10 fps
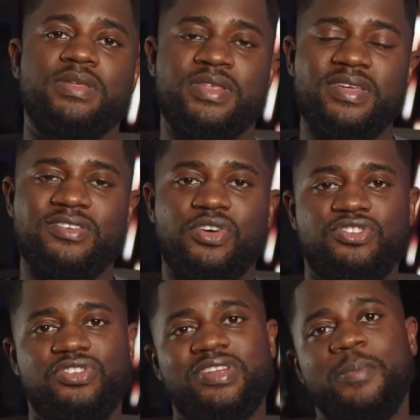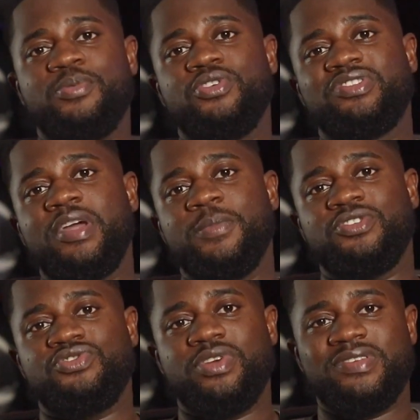This cautious approach
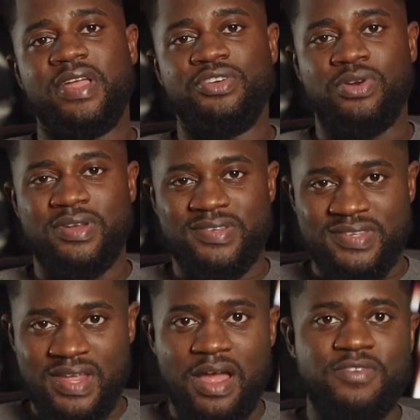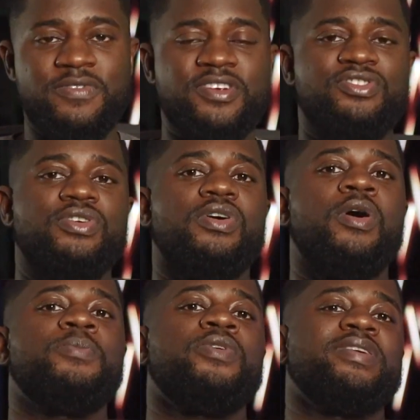demonstrates that you understand version
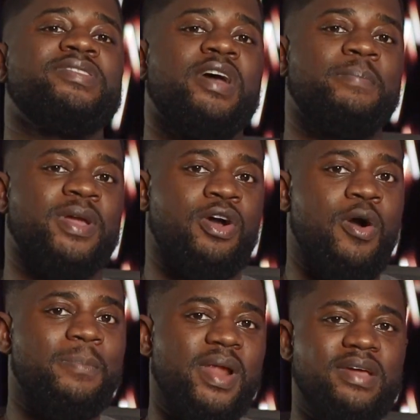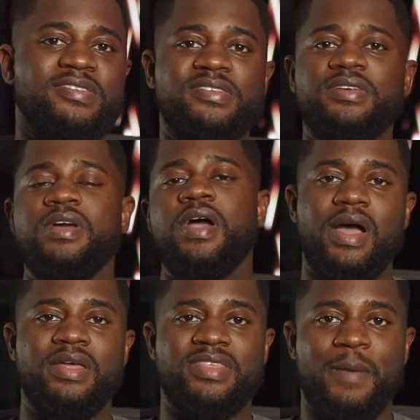upgrades can be complex
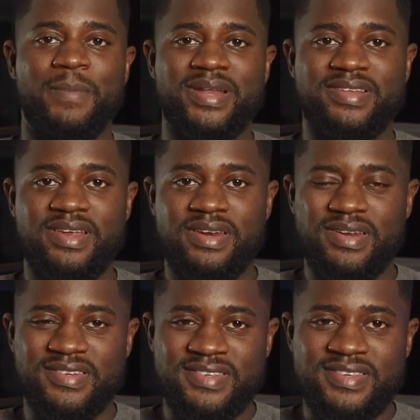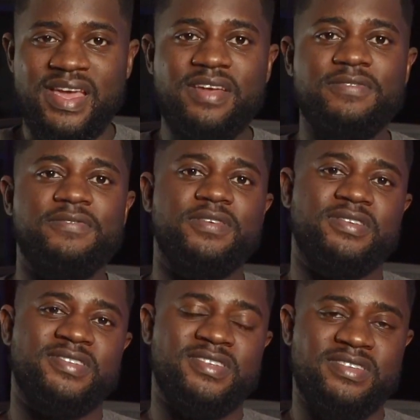and that maintaining a safe,
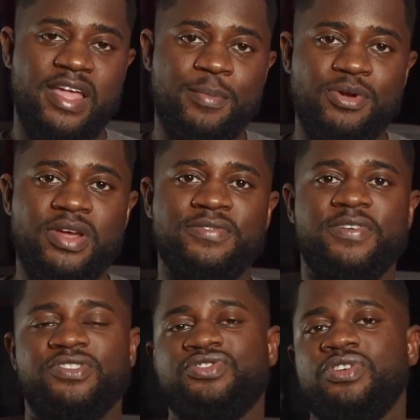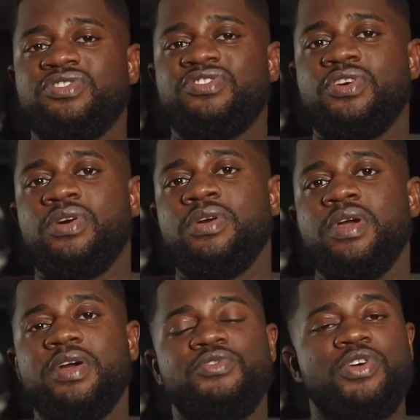stable infrastructure
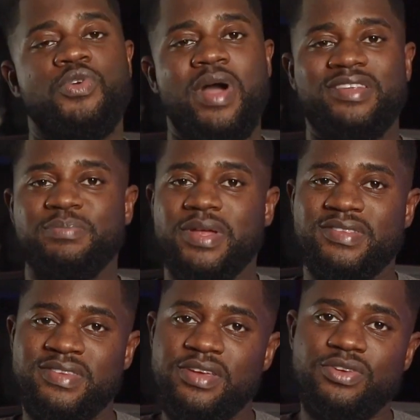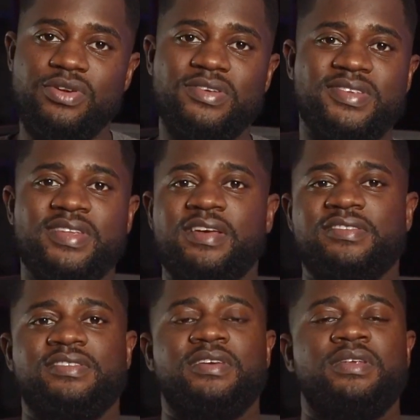requires meticulous
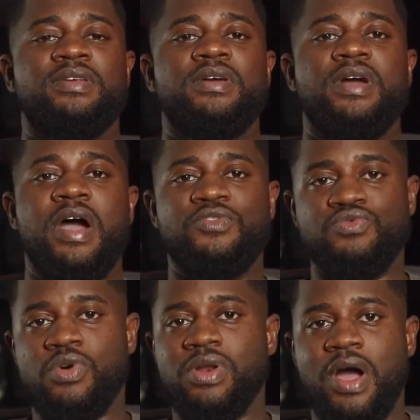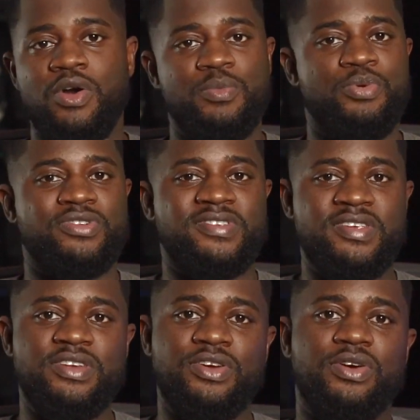testing and rollout
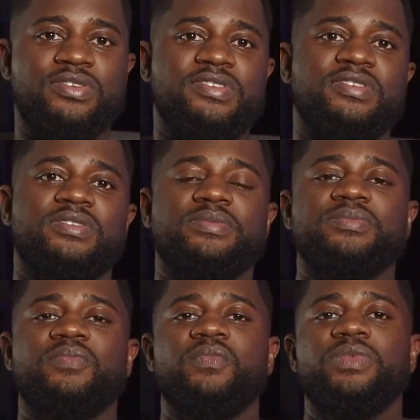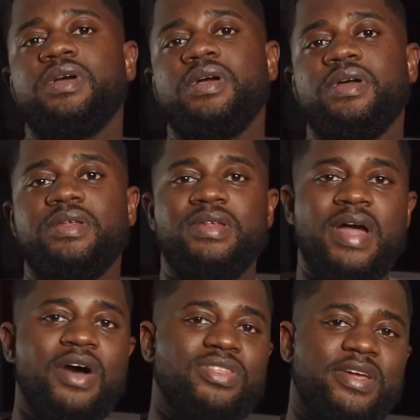procedures.
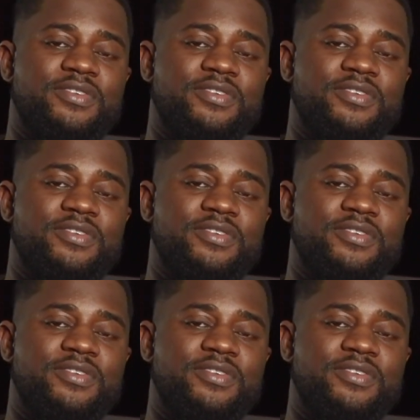Now